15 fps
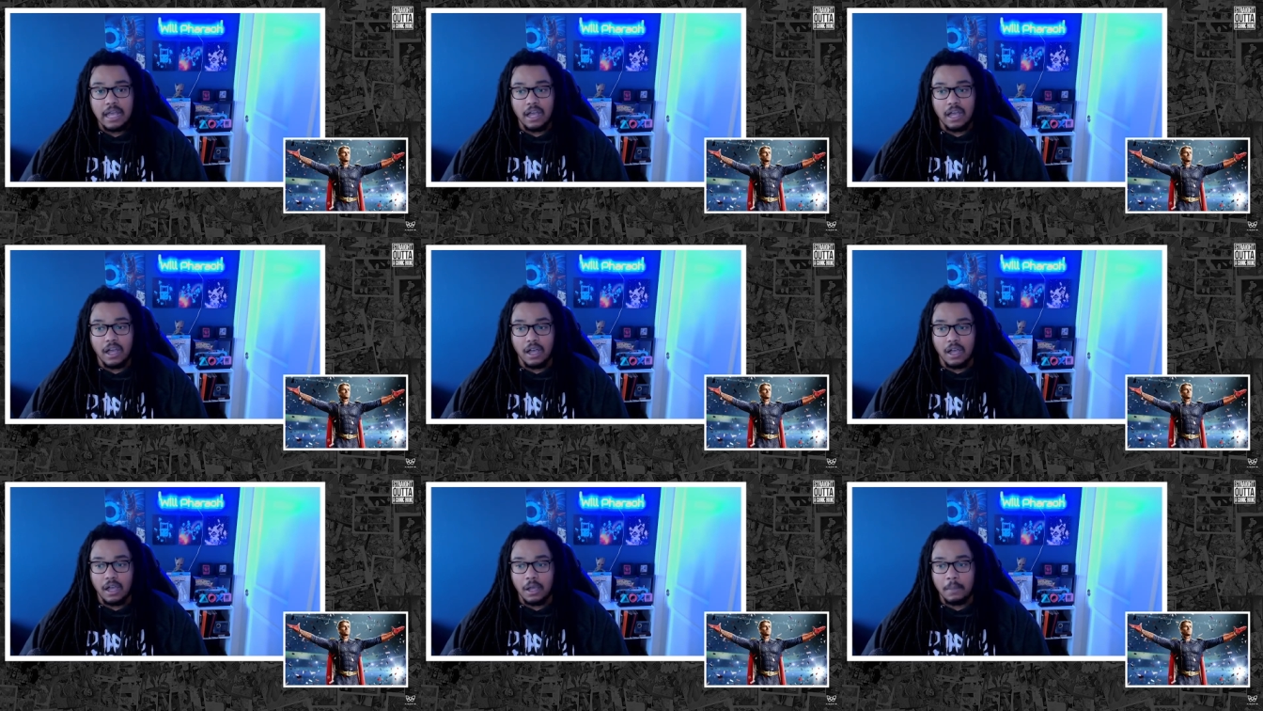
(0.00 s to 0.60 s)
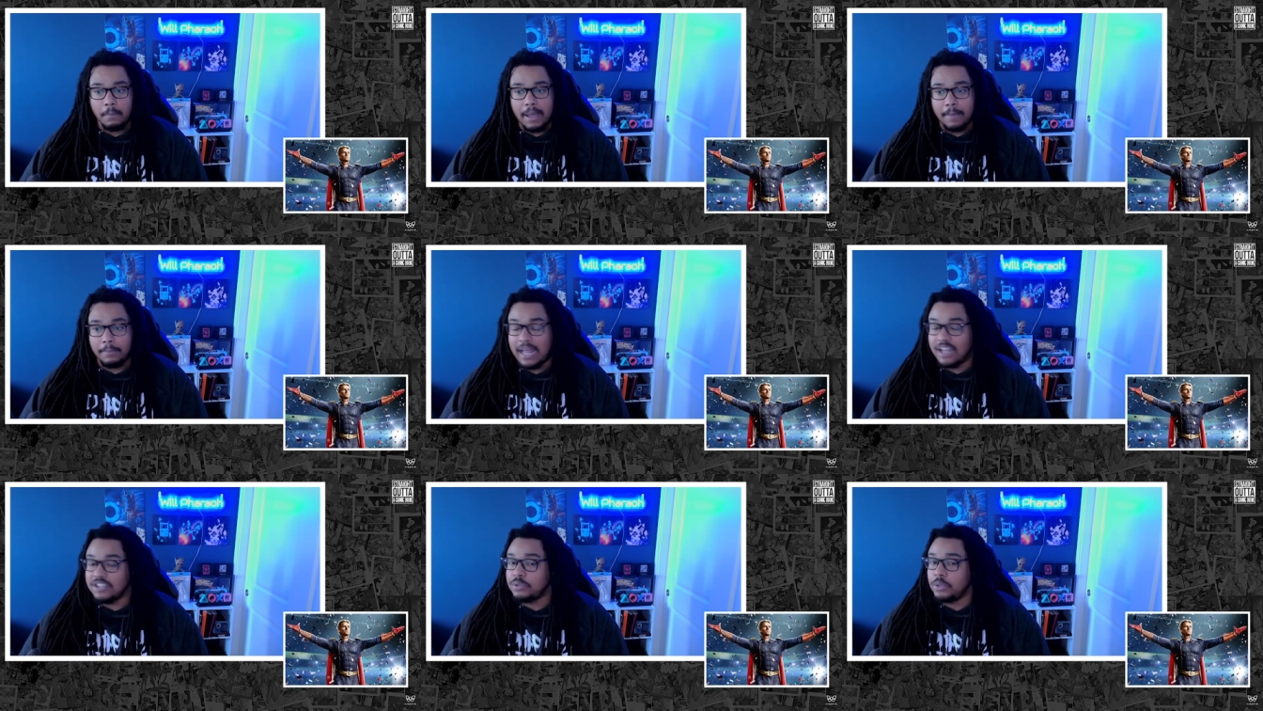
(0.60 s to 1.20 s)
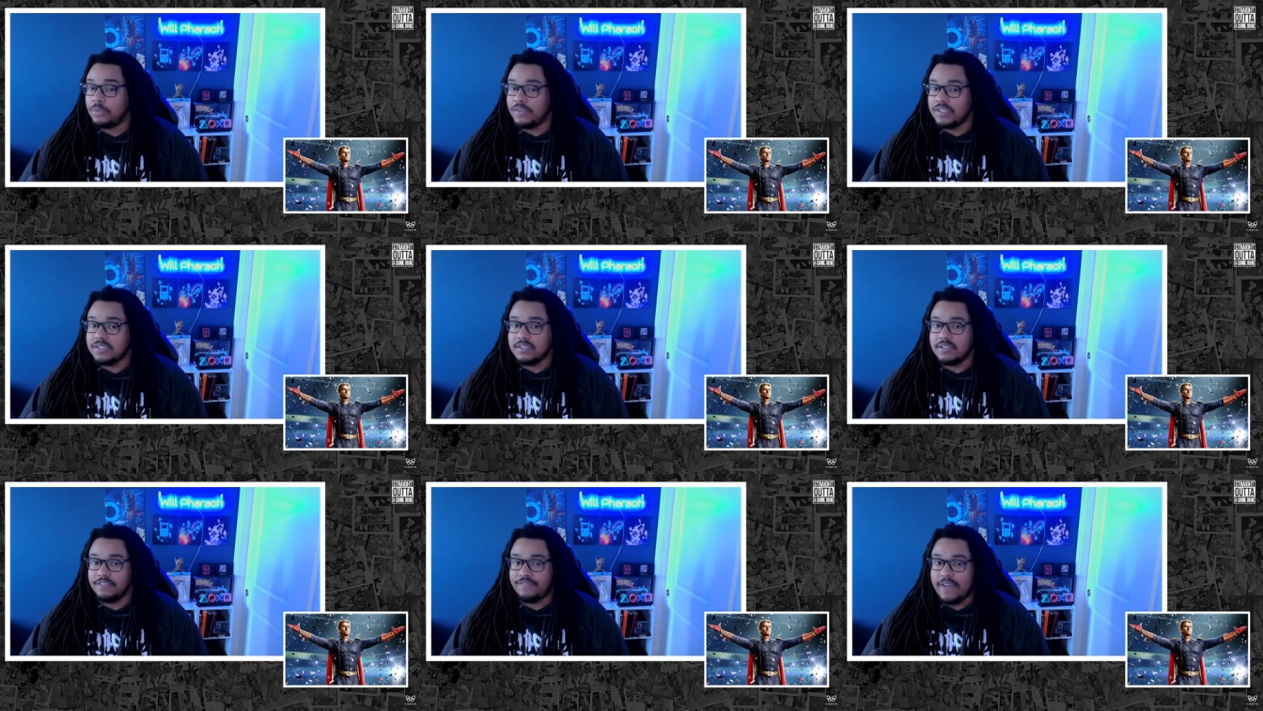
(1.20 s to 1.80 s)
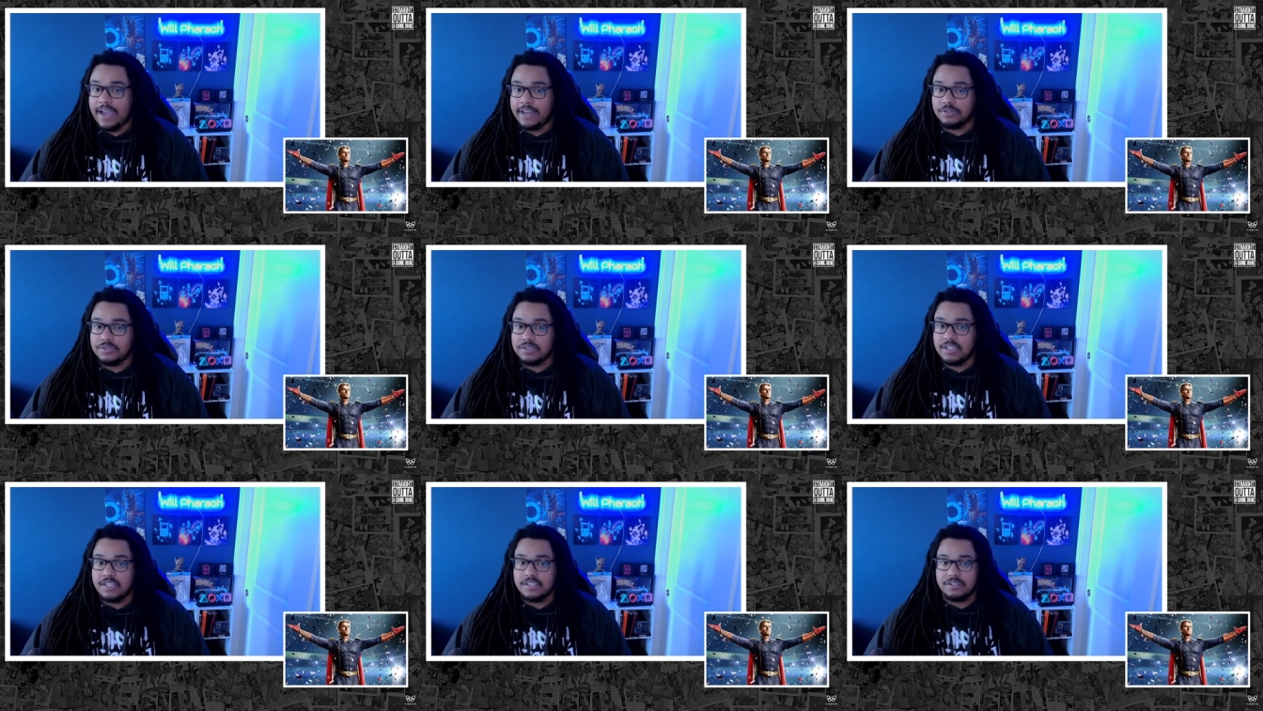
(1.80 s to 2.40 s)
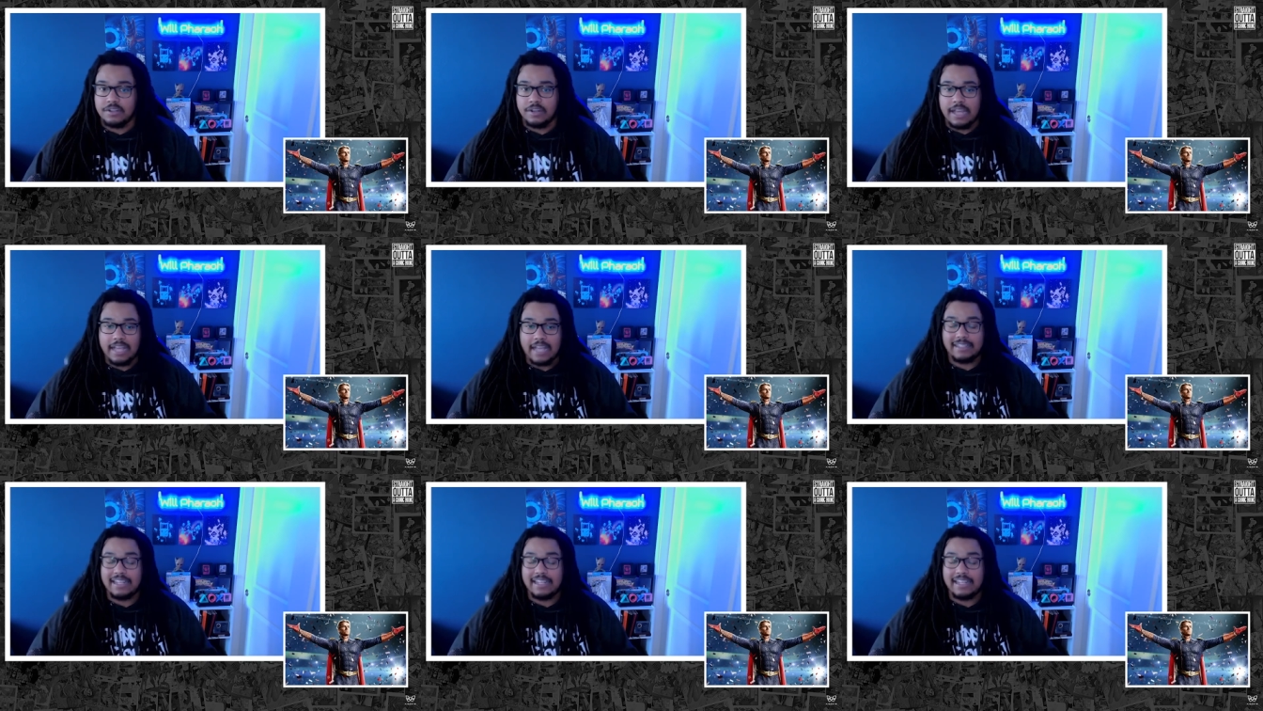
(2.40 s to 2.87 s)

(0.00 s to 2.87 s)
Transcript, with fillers: I'm not sure if this is the final season or not.